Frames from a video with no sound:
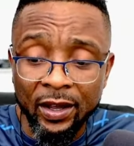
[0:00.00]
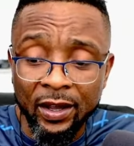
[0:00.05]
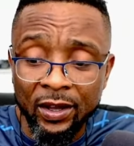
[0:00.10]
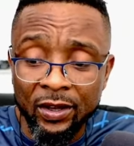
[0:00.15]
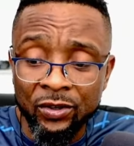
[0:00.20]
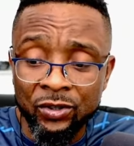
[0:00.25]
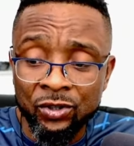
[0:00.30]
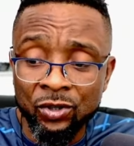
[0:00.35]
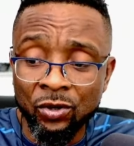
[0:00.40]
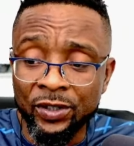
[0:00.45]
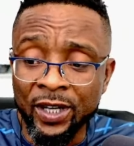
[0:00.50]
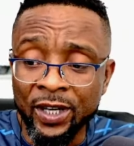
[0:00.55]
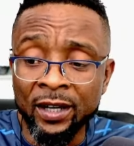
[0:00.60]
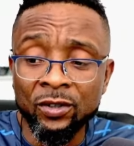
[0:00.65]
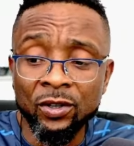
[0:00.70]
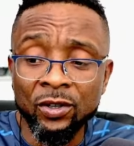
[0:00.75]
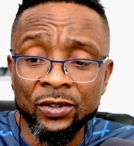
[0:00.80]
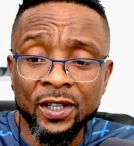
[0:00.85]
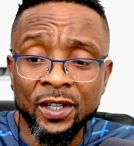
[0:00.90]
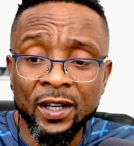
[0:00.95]
So
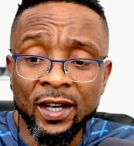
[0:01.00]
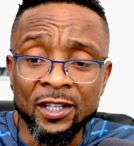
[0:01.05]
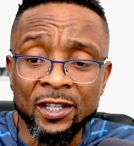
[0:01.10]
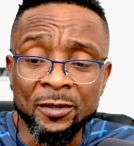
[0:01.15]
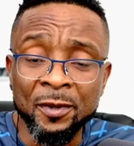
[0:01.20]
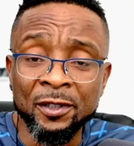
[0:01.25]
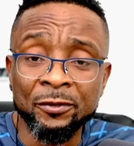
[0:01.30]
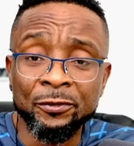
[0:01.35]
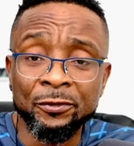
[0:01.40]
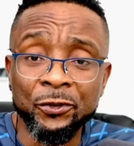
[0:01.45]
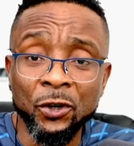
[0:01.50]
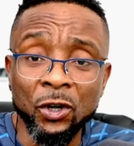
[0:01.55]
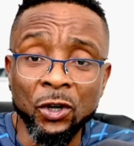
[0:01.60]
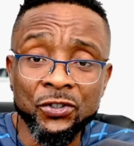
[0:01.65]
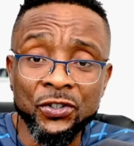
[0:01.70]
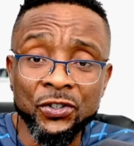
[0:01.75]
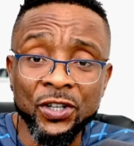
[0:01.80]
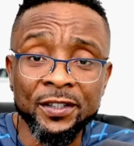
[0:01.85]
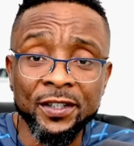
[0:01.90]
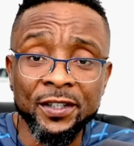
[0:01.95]
Dangote has been
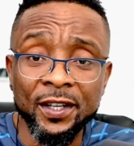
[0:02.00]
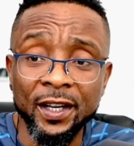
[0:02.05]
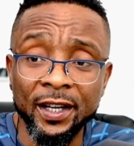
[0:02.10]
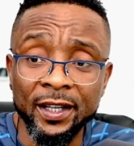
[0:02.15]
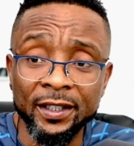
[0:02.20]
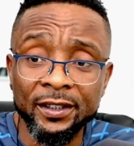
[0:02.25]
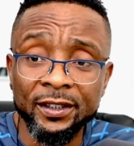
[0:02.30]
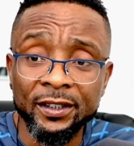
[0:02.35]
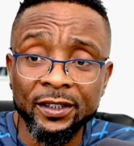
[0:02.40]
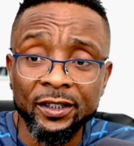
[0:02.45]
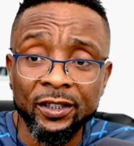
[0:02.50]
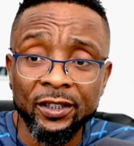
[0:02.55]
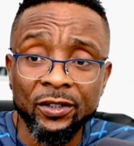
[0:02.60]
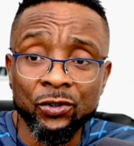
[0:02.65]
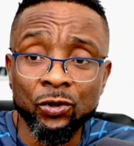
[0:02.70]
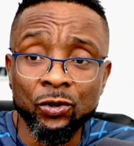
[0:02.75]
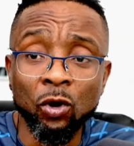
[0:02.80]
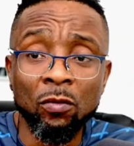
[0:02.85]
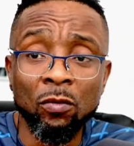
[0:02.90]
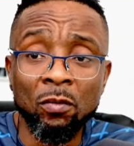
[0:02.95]
frustrated
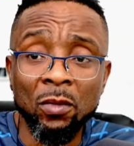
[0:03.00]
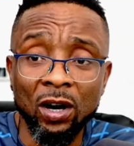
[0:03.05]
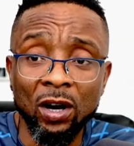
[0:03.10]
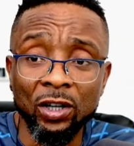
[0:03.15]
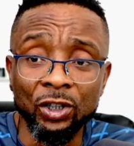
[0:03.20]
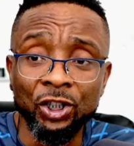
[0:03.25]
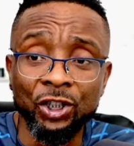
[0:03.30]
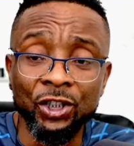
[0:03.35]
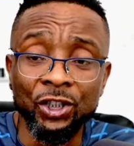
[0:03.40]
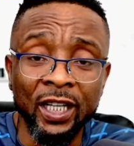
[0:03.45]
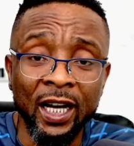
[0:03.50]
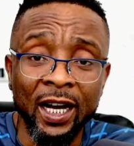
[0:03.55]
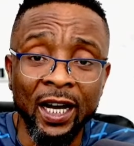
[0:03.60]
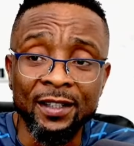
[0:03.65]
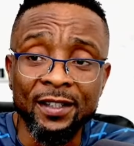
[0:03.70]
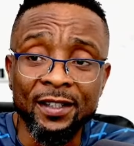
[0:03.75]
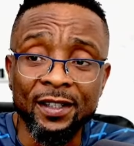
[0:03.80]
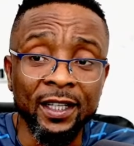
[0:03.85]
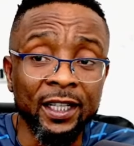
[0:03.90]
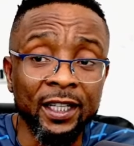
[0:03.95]
so much
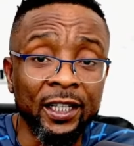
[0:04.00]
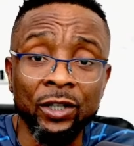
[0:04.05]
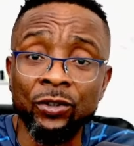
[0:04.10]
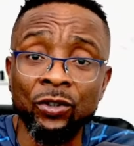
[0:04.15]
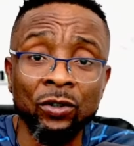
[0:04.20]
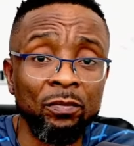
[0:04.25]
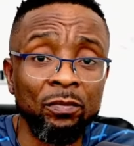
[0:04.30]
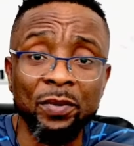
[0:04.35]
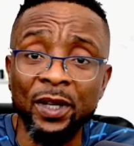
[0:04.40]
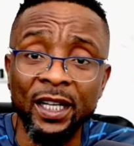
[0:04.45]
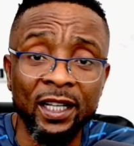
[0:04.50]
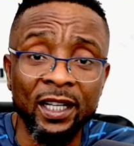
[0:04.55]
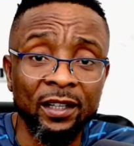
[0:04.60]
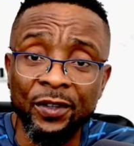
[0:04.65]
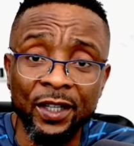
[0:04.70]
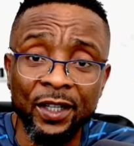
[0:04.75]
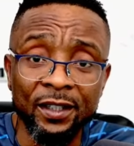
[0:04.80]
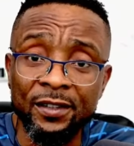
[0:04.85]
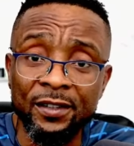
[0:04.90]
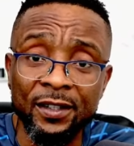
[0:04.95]
that he couldn't believe
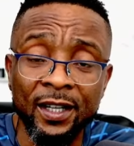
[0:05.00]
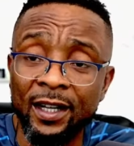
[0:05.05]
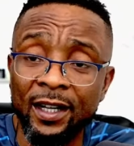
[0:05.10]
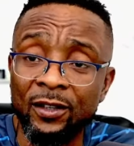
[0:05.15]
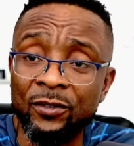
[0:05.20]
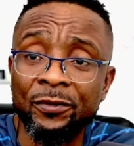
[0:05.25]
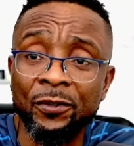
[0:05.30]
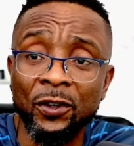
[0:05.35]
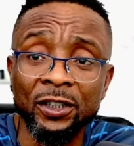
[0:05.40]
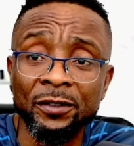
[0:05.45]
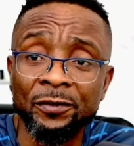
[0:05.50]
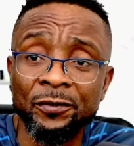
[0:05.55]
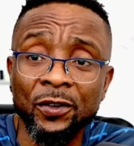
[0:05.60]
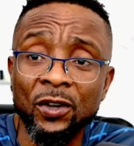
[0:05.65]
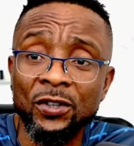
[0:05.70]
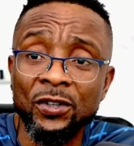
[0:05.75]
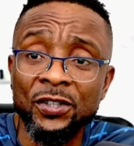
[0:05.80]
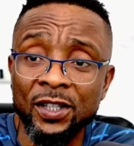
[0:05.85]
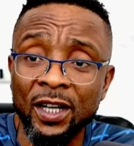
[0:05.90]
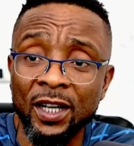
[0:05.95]
it, that for the
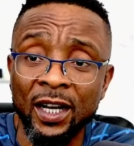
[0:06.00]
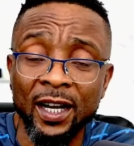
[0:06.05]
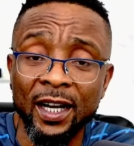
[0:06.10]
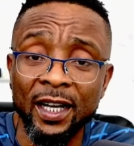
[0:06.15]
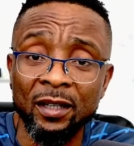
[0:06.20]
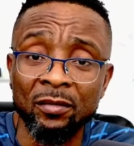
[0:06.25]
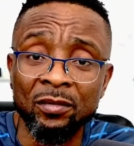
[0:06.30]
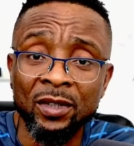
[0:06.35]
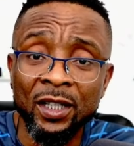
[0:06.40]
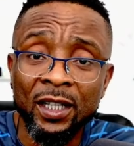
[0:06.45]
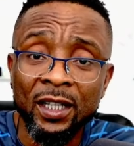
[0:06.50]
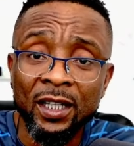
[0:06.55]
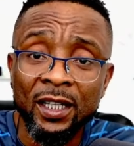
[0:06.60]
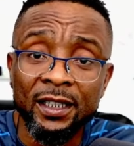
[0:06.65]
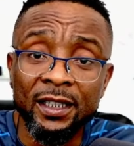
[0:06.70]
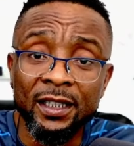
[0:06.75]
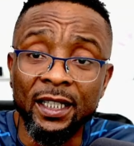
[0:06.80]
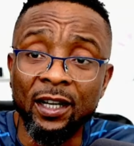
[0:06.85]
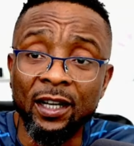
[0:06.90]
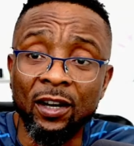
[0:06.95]
first time,
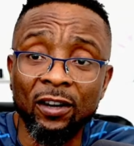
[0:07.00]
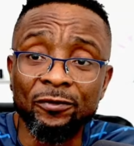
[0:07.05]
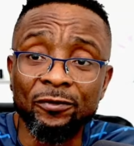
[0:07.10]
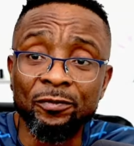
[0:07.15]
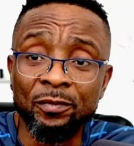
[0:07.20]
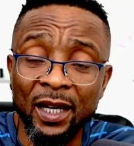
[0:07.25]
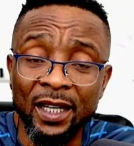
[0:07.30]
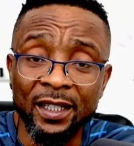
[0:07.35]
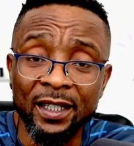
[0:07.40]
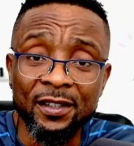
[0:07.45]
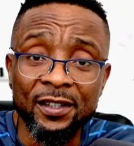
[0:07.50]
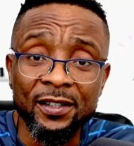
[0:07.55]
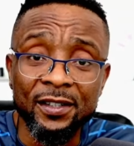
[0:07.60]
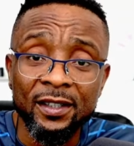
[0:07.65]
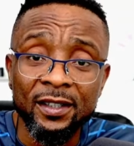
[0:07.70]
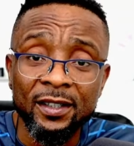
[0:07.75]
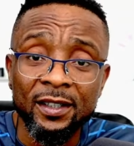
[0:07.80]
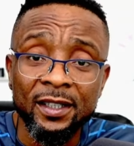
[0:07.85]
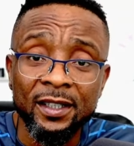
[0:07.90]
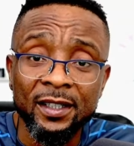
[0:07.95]
the government
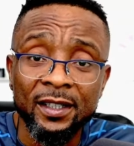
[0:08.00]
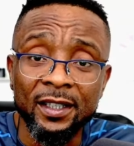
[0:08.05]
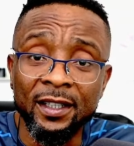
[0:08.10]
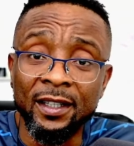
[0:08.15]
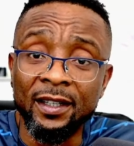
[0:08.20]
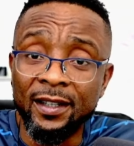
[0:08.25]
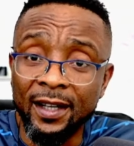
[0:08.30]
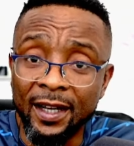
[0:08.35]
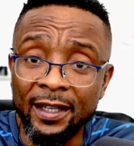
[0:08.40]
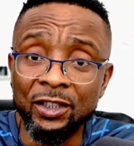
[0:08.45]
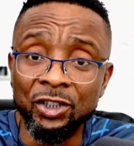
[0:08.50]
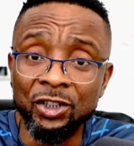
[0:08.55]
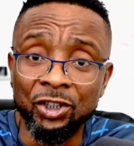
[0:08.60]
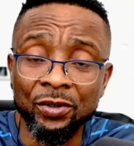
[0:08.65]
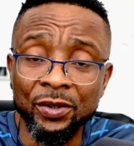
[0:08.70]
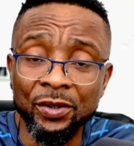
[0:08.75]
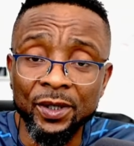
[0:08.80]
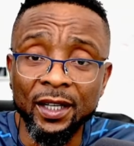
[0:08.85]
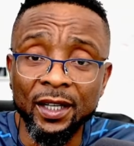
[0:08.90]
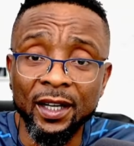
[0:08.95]
in
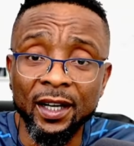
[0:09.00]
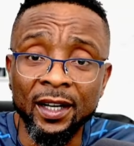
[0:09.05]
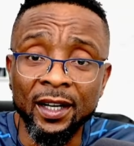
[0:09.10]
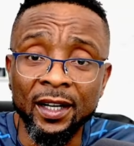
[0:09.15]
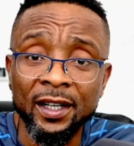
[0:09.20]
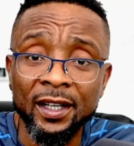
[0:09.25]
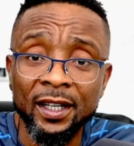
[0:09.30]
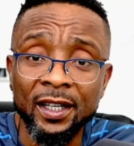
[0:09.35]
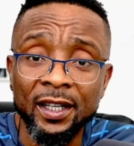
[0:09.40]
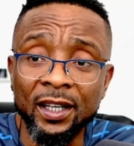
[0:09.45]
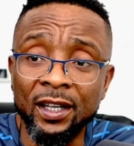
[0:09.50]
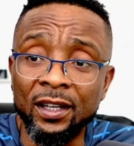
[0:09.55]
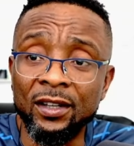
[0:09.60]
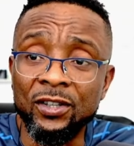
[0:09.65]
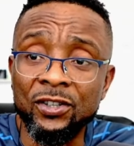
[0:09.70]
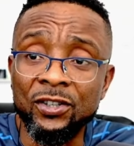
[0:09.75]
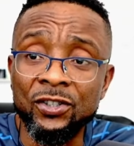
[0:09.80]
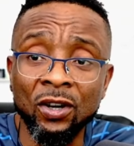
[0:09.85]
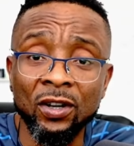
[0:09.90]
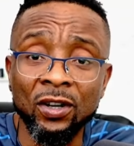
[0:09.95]
Nigeria
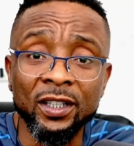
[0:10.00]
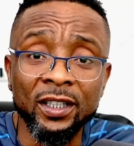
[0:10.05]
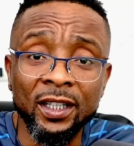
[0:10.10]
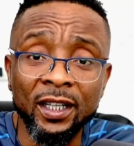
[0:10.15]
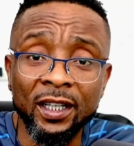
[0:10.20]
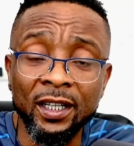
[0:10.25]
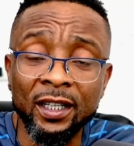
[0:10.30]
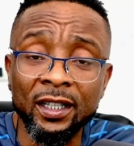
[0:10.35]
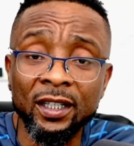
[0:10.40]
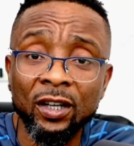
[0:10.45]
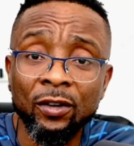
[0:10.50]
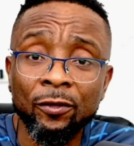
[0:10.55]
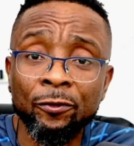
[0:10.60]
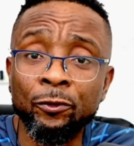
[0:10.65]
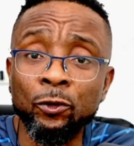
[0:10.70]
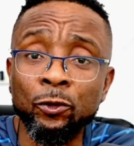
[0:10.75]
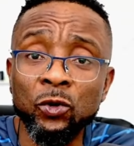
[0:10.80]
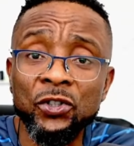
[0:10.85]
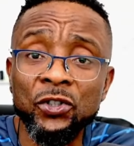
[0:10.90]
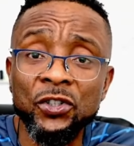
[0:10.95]
is turning
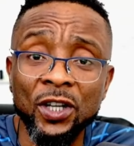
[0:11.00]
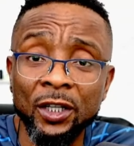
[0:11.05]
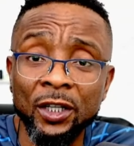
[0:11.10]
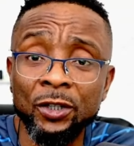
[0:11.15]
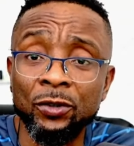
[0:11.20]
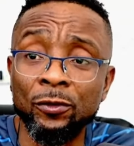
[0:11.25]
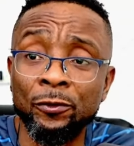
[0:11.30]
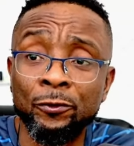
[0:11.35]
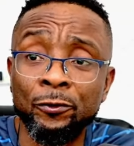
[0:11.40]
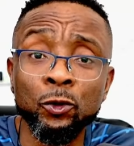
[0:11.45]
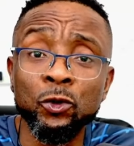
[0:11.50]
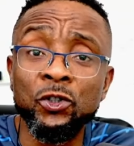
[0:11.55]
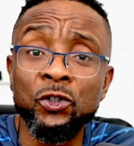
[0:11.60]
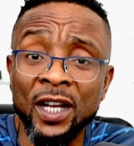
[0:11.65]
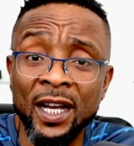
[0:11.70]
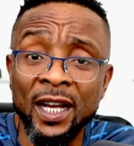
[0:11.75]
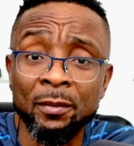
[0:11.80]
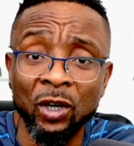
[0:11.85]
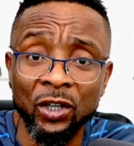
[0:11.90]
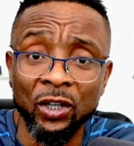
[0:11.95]
full circle, full
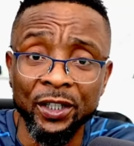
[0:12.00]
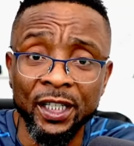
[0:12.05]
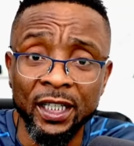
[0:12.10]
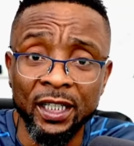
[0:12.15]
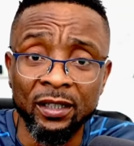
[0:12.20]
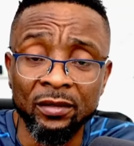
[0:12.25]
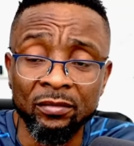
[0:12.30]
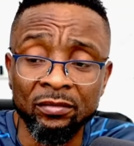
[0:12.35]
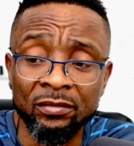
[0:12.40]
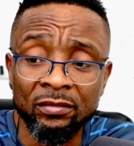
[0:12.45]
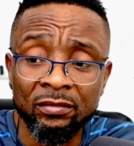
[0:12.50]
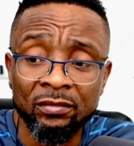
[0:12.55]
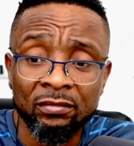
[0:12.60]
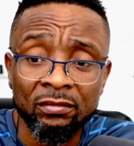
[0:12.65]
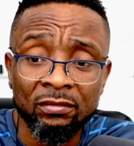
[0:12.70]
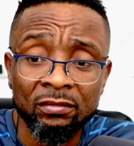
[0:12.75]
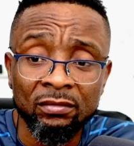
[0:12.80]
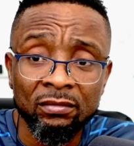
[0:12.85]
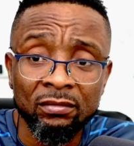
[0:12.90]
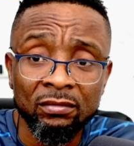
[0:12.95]
time on him.
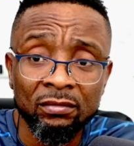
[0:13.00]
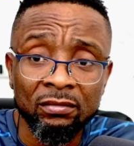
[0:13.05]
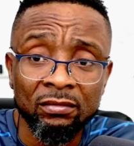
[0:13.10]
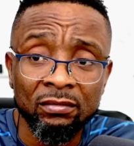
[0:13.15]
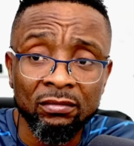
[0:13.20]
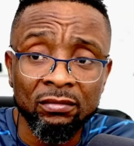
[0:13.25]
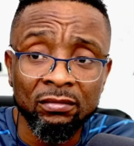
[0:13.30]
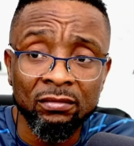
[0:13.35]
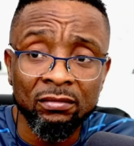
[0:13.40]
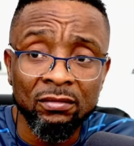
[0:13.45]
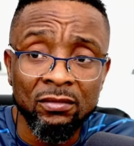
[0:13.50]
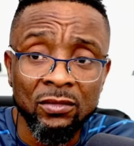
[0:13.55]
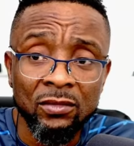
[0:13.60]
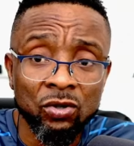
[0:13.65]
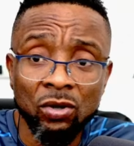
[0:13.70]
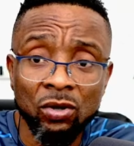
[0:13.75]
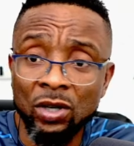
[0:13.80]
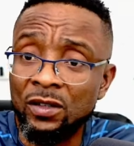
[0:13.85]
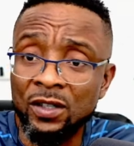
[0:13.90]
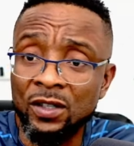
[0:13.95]

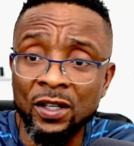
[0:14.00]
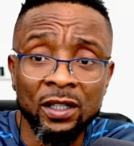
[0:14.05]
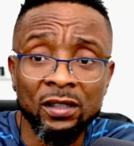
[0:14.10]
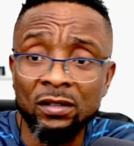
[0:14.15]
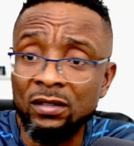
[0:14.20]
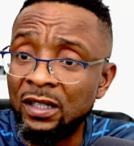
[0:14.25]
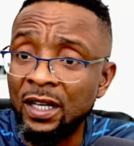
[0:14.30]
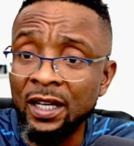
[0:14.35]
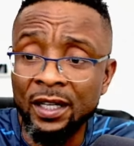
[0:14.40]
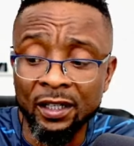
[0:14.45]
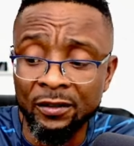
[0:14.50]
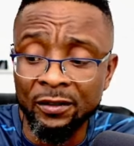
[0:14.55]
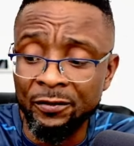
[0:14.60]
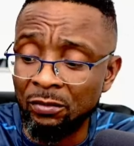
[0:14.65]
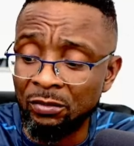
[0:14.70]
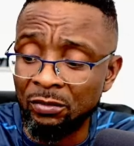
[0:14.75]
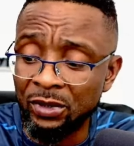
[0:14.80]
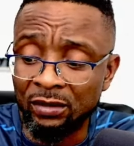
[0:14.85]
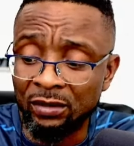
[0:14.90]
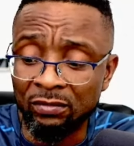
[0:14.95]
So he's saying, take it from
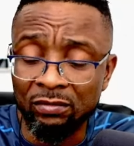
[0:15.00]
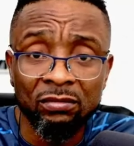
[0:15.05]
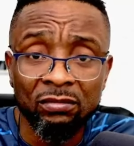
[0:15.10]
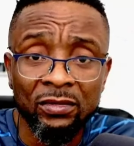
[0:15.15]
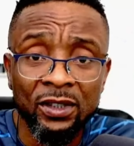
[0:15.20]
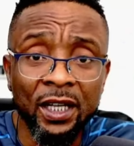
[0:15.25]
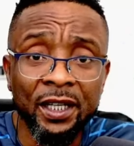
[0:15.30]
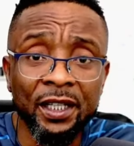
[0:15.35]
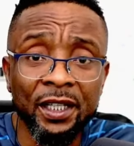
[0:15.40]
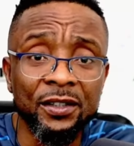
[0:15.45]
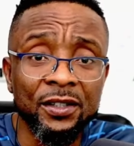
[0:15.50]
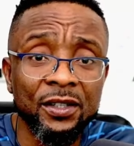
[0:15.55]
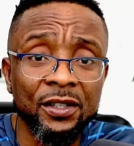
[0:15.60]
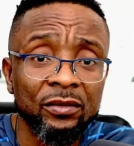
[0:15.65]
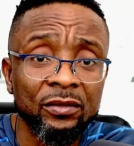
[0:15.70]
me. Take it.